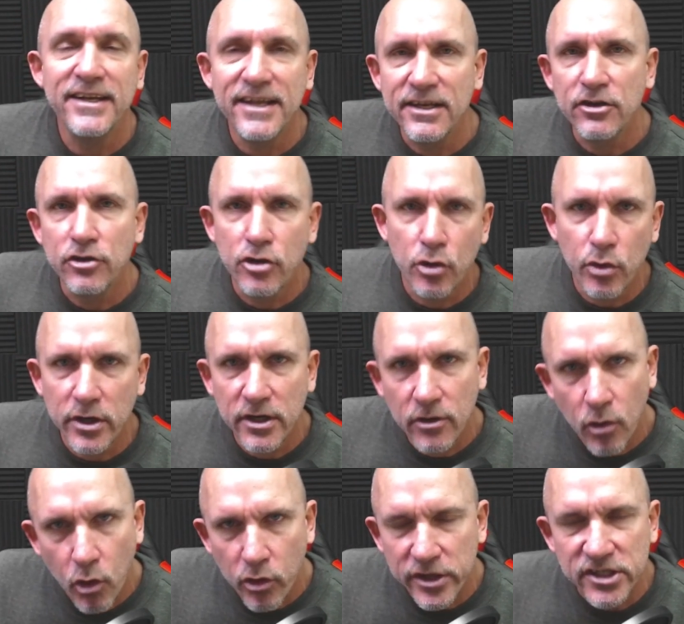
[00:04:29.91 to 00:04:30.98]
didn't do
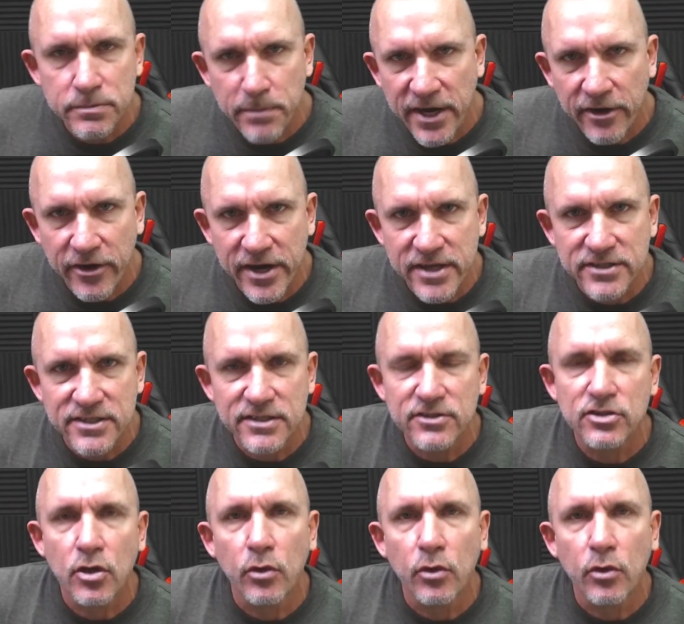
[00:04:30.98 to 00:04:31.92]
it or experience it.